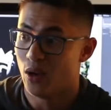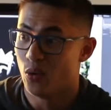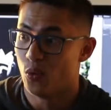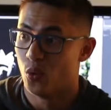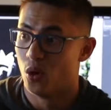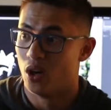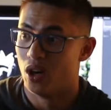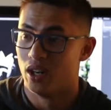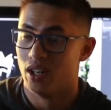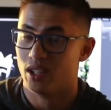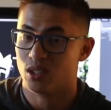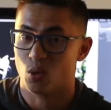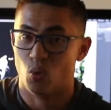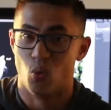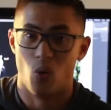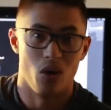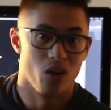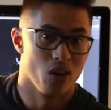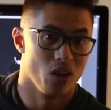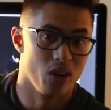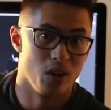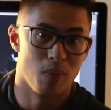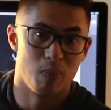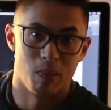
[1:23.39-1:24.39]
was
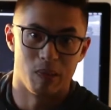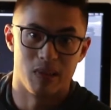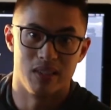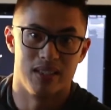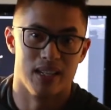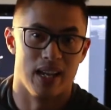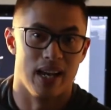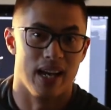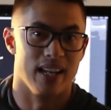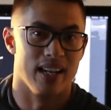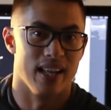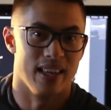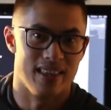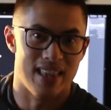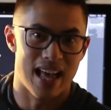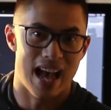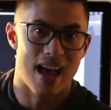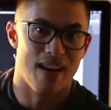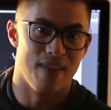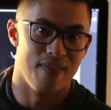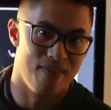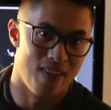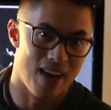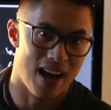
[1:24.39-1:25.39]
100%
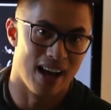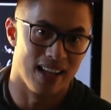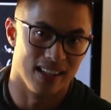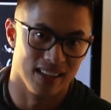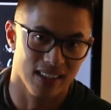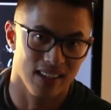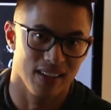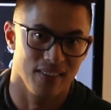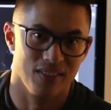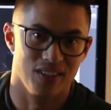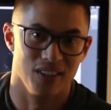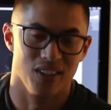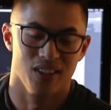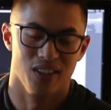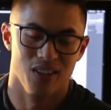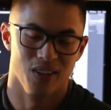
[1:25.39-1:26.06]
that fad lifter